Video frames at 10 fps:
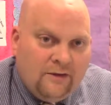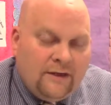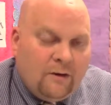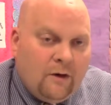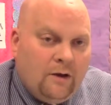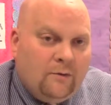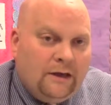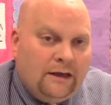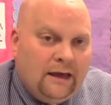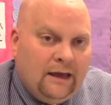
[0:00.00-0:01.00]
That way
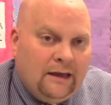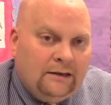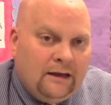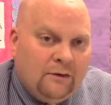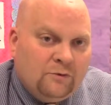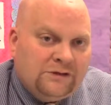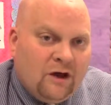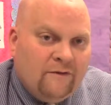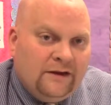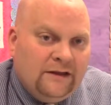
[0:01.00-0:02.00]
we can
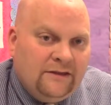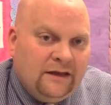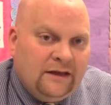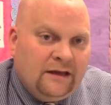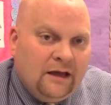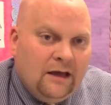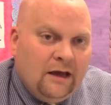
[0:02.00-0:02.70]
resolve anything